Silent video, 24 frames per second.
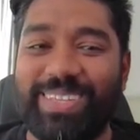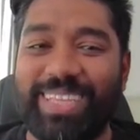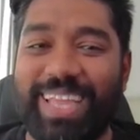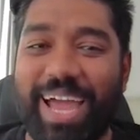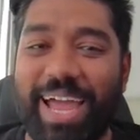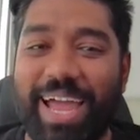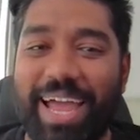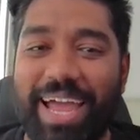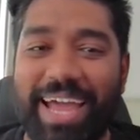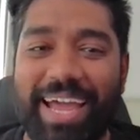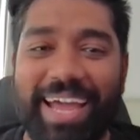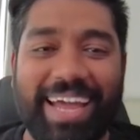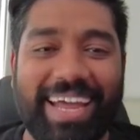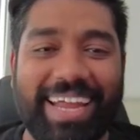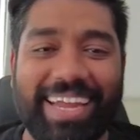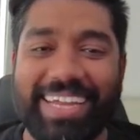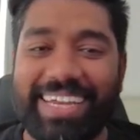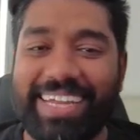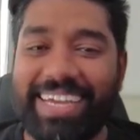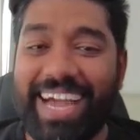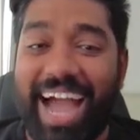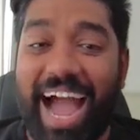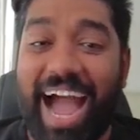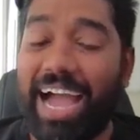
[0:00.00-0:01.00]

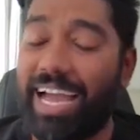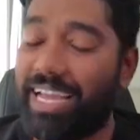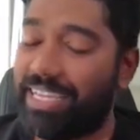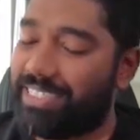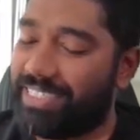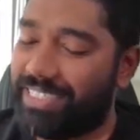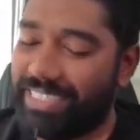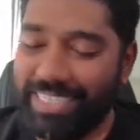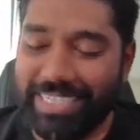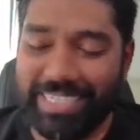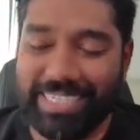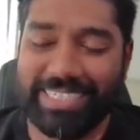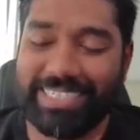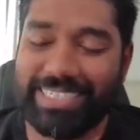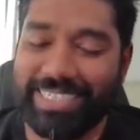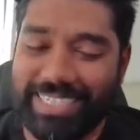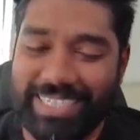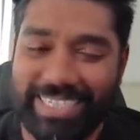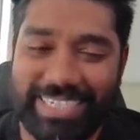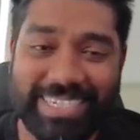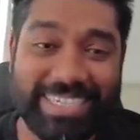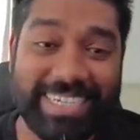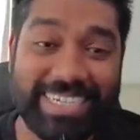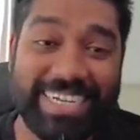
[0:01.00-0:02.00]
that I
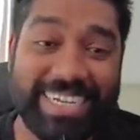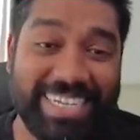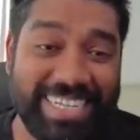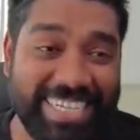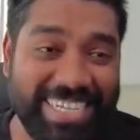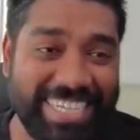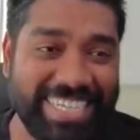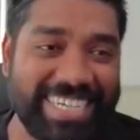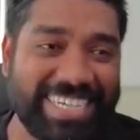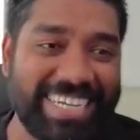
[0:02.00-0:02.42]
seriously, really,